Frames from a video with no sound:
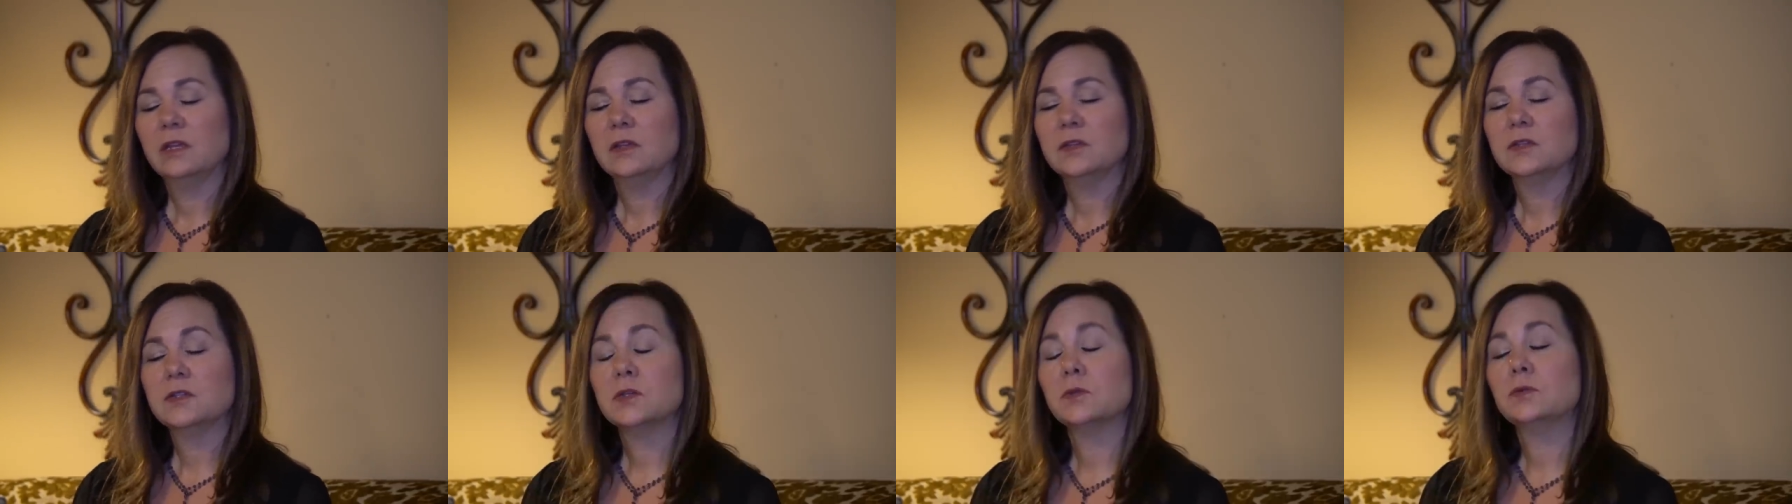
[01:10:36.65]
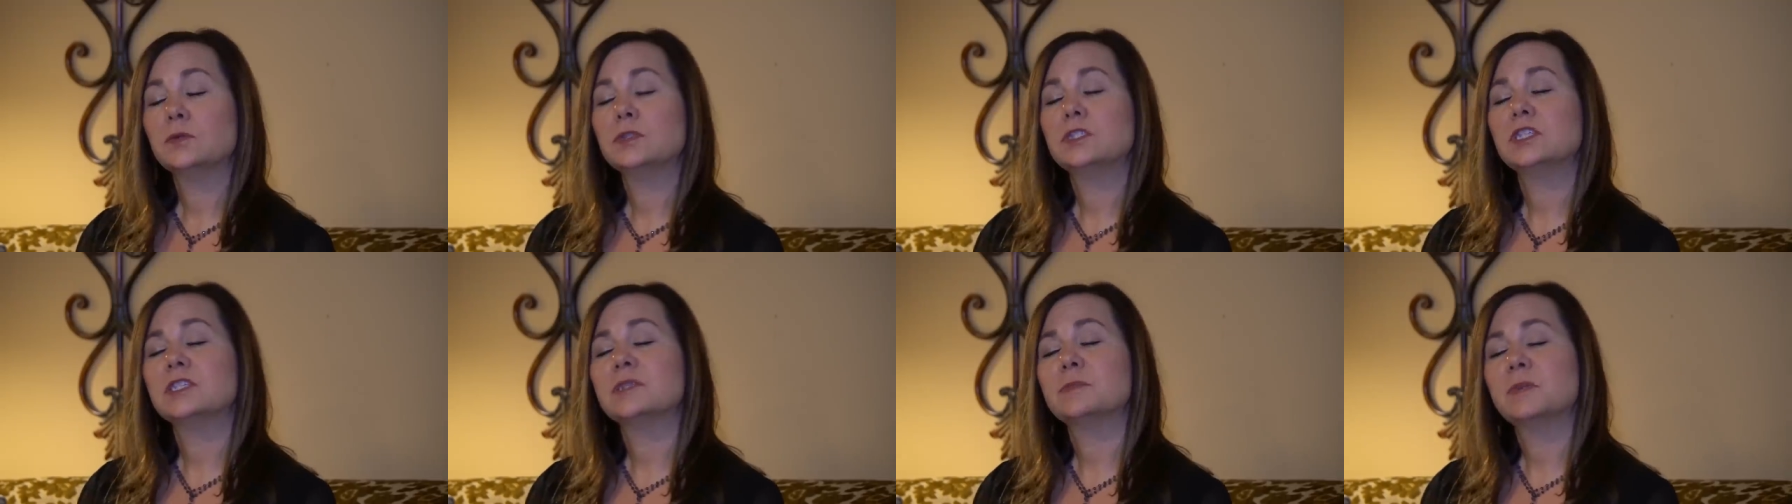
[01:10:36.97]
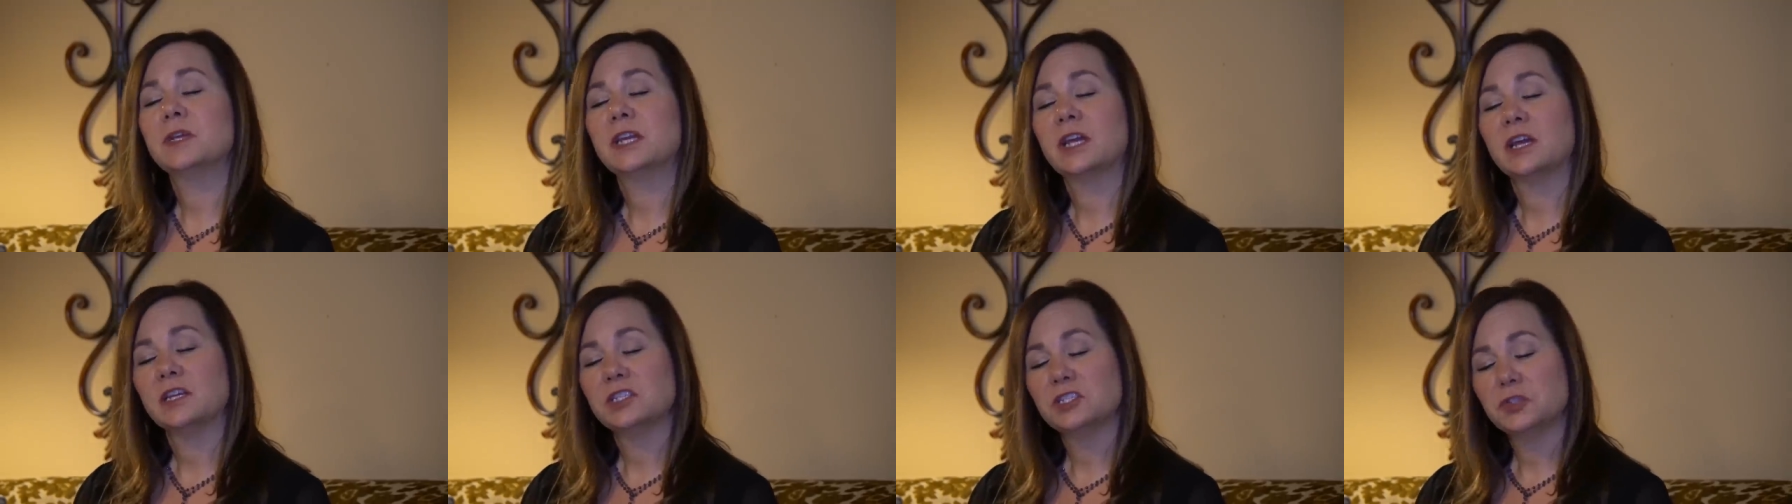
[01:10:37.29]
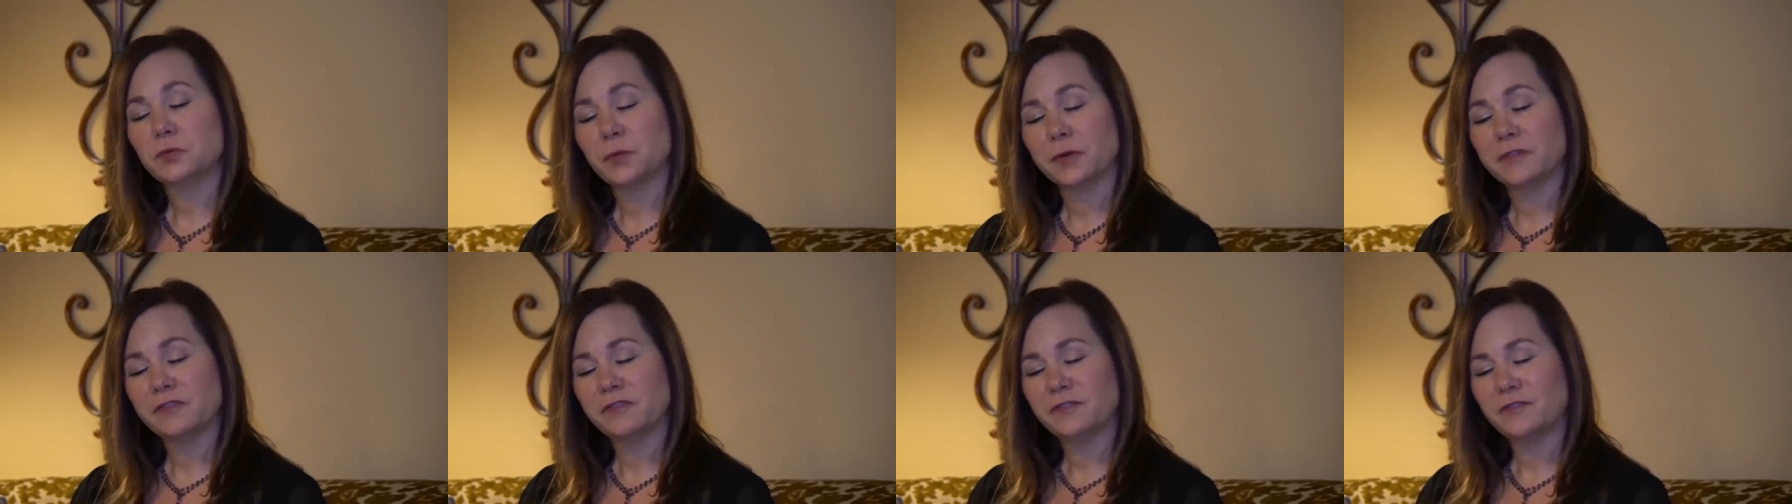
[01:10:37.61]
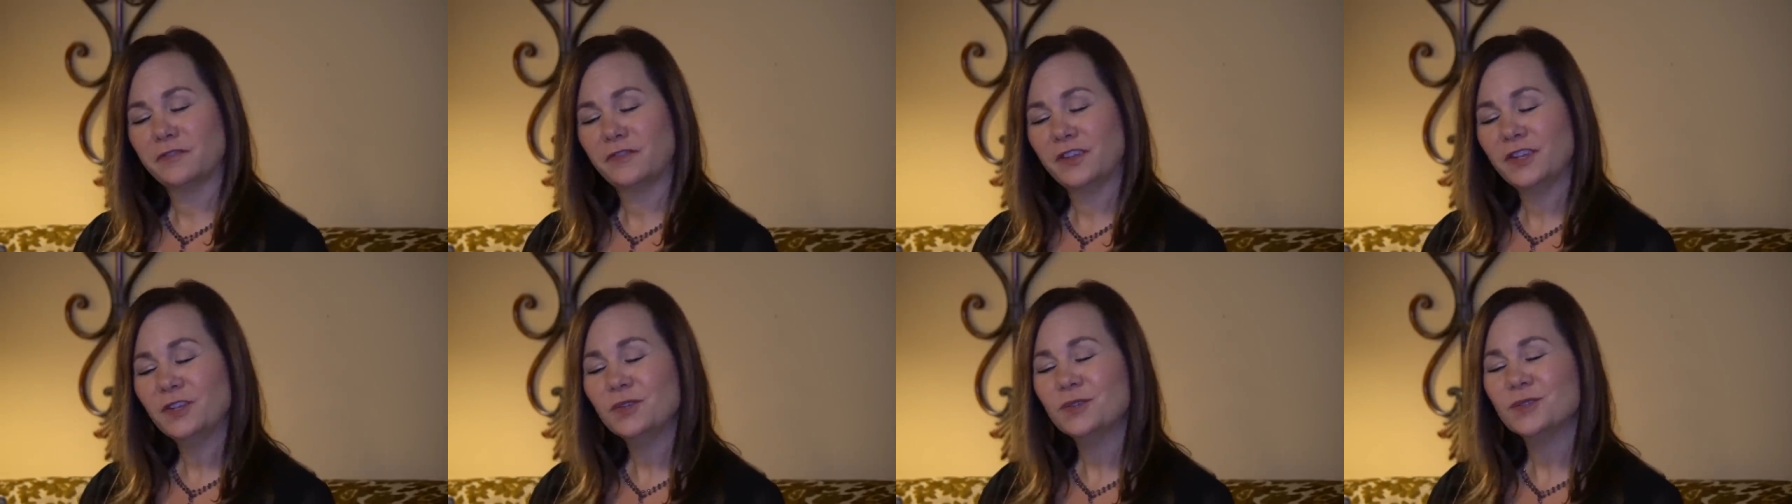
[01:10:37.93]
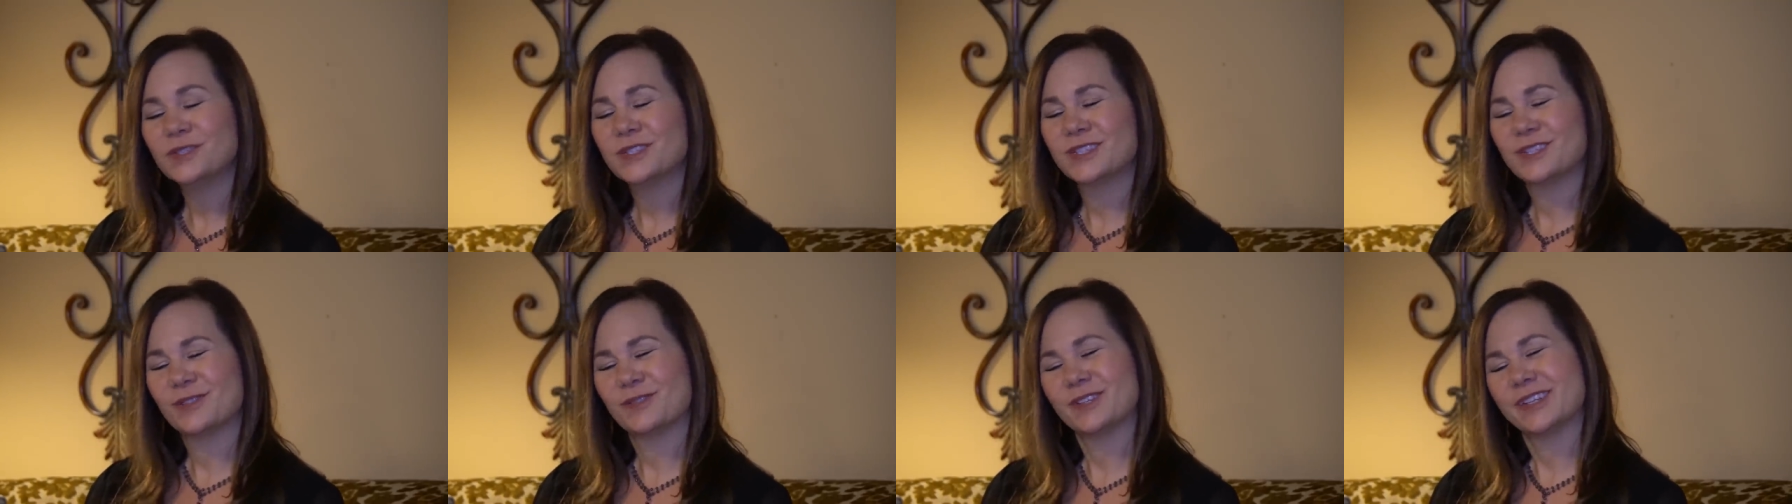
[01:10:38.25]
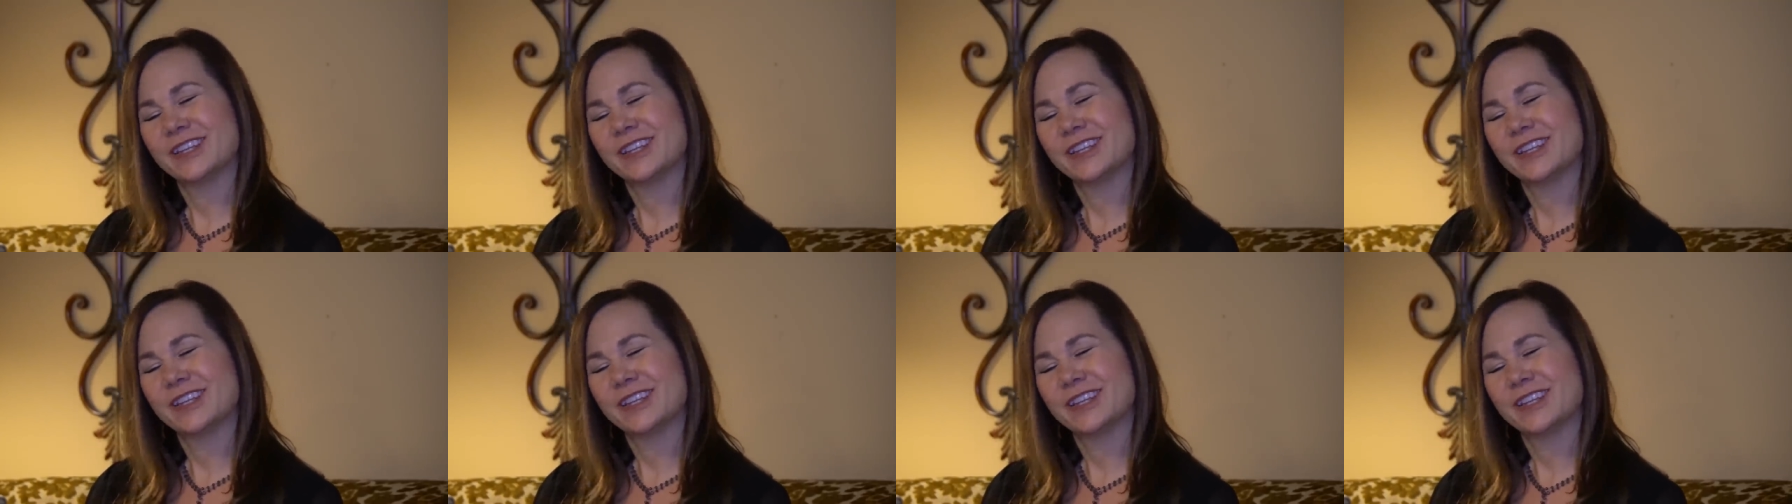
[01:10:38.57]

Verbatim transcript: So just because you refuse the